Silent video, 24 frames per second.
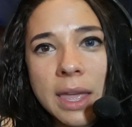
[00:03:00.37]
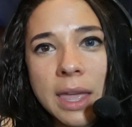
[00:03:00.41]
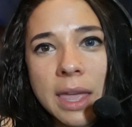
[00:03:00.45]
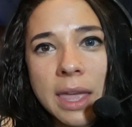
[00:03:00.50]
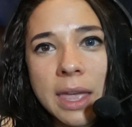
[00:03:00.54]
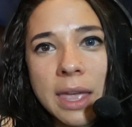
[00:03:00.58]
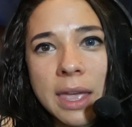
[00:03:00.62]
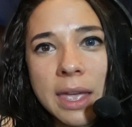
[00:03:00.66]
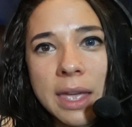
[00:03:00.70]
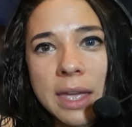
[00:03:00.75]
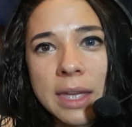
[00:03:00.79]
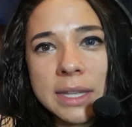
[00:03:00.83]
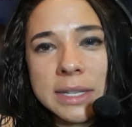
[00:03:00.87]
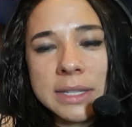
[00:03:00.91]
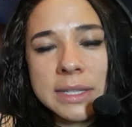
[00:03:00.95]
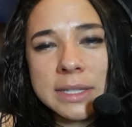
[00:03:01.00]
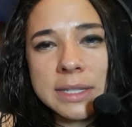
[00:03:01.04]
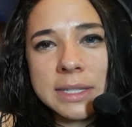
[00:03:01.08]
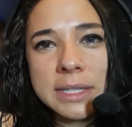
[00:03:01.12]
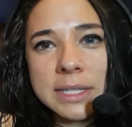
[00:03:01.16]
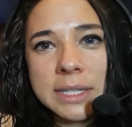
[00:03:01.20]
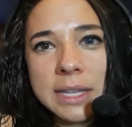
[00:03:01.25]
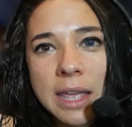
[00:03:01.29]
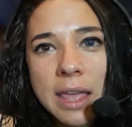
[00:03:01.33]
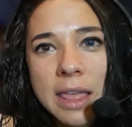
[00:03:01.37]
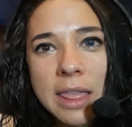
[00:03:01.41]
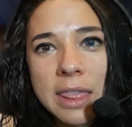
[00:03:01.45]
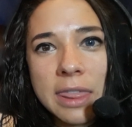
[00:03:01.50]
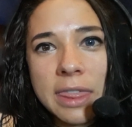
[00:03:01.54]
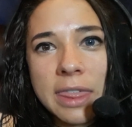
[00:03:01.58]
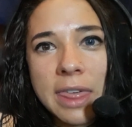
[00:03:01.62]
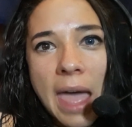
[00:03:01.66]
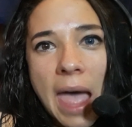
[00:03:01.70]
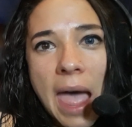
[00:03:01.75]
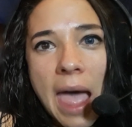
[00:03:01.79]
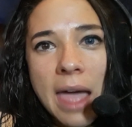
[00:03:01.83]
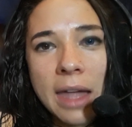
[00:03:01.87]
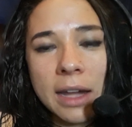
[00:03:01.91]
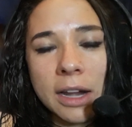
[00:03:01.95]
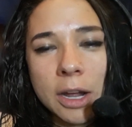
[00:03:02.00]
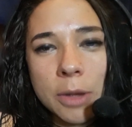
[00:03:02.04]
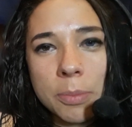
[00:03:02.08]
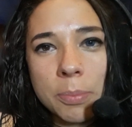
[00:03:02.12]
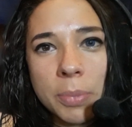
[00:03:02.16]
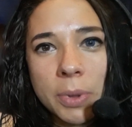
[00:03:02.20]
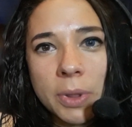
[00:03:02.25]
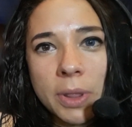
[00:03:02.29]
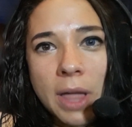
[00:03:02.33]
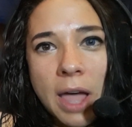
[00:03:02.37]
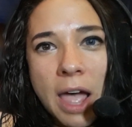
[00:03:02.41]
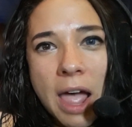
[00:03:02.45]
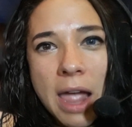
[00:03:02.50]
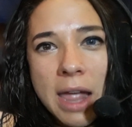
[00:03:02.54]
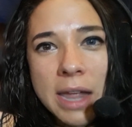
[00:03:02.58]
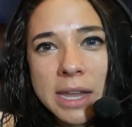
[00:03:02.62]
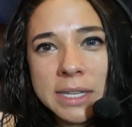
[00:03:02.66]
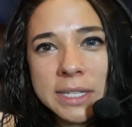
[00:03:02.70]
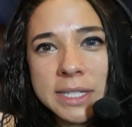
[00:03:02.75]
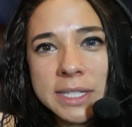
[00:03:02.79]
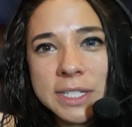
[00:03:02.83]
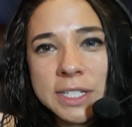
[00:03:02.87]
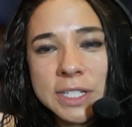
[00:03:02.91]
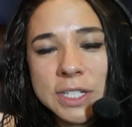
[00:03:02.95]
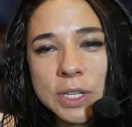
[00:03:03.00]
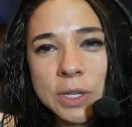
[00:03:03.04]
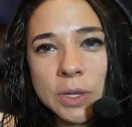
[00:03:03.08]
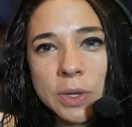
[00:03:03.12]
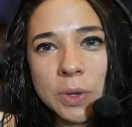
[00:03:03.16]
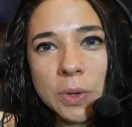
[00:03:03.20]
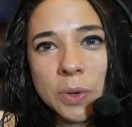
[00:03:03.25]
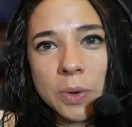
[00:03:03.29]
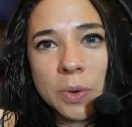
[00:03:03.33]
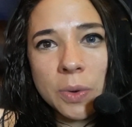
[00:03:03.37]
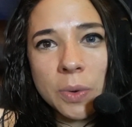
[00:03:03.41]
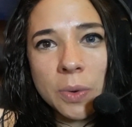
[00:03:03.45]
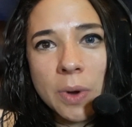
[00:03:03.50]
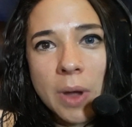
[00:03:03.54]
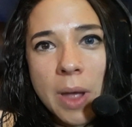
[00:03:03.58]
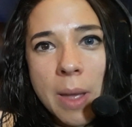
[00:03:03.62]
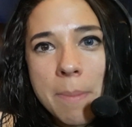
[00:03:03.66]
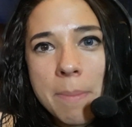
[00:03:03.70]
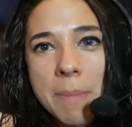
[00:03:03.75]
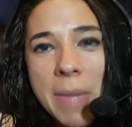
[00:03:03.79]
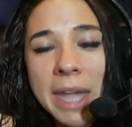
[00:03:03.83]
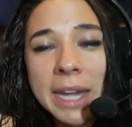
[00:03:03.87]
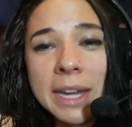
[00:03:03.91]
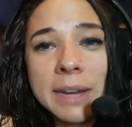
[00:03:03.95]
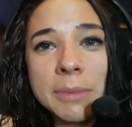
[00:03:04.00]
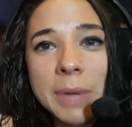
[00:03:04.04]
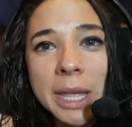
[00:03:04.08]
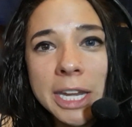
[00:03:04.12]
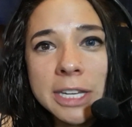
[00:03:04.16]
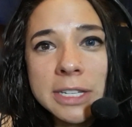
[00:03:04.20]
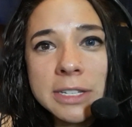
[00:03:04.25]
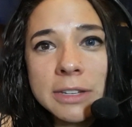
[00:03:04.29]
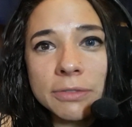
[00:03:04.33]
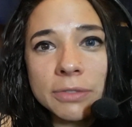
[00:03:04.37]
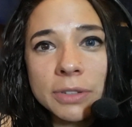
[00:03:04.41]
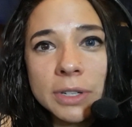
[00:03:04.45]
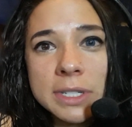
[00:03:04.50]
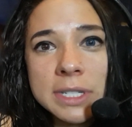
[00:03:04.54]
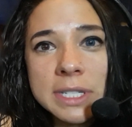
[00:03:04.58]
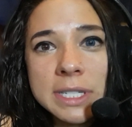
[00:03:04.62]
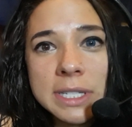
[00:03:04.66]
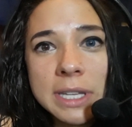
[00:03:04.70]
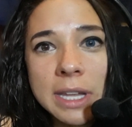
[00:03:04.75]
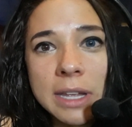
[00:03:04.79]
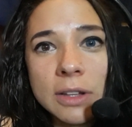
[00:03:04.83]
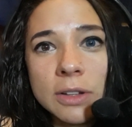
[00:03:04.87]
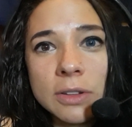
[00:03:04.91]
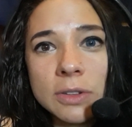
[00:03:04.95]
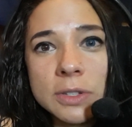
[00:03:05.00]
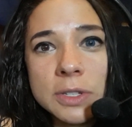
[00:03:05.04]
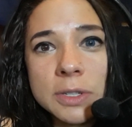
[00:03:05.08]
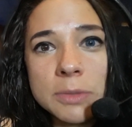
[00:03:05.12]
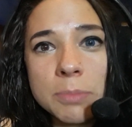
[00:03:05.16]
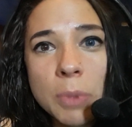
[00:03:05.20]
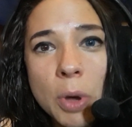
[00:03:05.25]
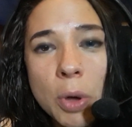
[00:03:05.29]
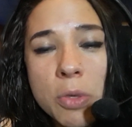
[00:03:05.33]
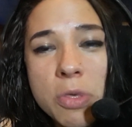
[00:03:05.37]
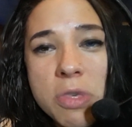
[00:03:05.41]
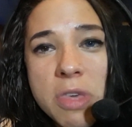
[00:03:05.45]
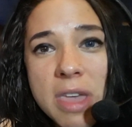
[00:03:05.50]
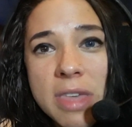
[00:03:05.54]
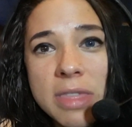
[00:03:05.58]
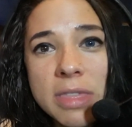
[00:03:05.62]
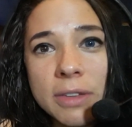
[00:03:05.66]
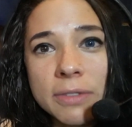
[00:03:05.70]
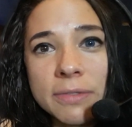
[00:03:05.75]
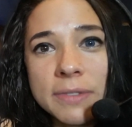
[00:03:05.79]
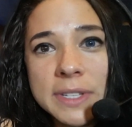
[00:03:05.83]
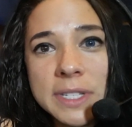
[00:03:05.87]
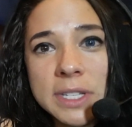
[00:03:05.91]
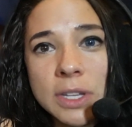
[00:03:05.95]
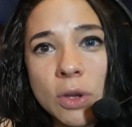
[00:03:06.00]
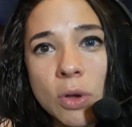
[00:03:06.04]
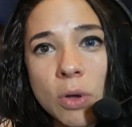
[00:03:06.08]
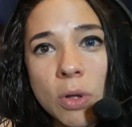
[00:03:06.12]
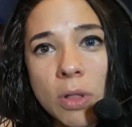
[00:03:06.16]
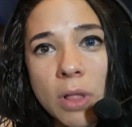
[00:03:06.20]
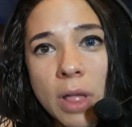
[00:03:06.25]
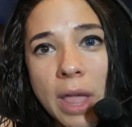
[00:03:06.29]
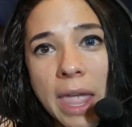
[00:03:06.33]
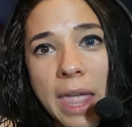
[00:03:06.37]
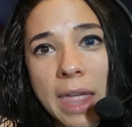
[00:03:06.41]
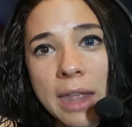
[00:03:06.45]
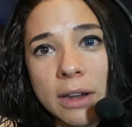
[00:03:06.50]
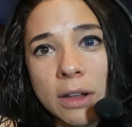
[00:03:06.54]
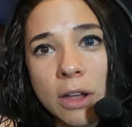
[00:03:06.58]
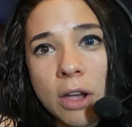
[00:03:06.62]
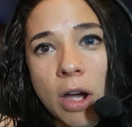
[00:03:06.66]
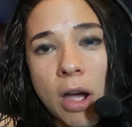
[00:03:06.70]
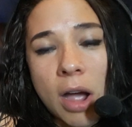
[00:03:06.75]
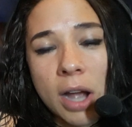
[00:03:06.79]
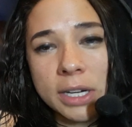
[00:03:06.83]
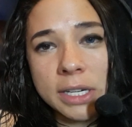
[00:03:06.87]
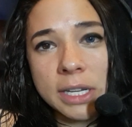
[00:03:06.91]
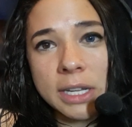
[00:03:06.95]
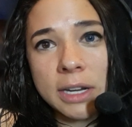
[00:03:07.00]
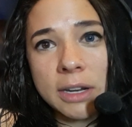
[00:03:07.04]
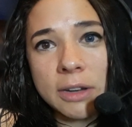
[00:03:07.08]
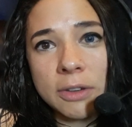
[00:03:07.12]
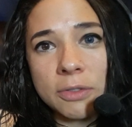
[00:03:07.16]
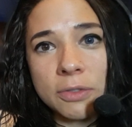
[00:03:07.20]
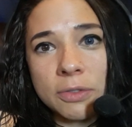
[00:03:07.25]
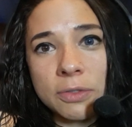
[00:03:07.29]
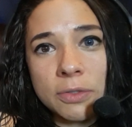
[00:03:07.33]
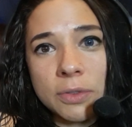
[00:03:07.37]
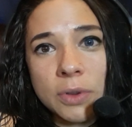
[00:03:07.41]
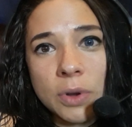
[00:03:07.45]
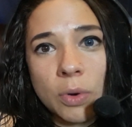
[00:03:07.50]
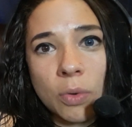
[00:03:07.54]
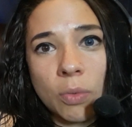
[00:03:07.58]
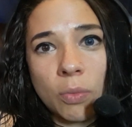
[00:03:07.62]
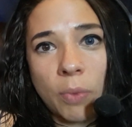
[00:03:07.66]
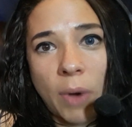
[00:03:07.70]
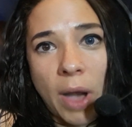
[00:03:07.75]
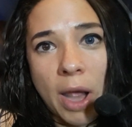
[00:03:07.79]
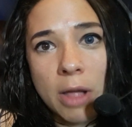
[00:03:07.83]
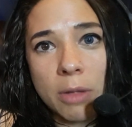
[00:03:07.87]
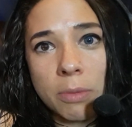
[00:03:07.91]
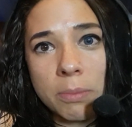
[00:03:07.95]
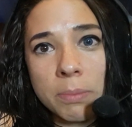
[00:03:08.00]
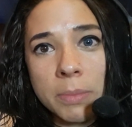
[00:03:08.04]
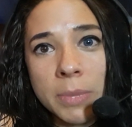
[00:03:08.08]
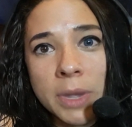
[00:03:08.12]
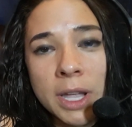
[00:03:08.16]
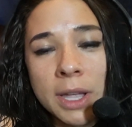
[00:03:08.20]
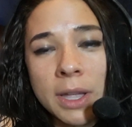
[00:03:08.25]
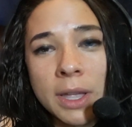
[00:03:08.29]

And that applies to many, many different skills, both in the physical and cognitive realm.